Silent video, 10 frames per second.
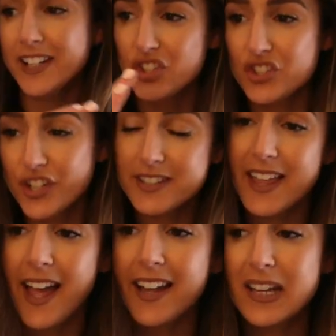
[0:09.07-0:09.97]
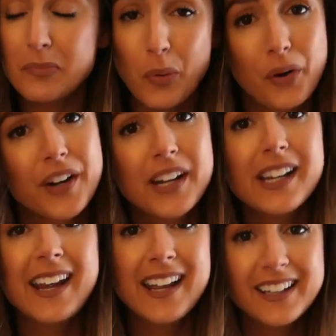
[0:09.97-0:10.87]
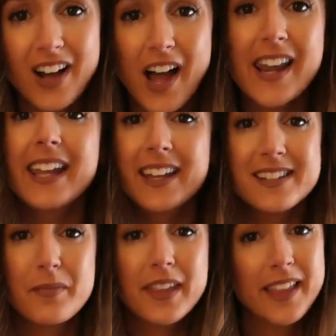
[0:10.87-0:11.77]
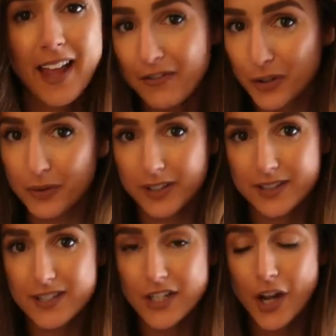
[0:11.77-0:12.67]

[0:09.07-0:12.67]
it's just that important and iconic and something that everyone needs to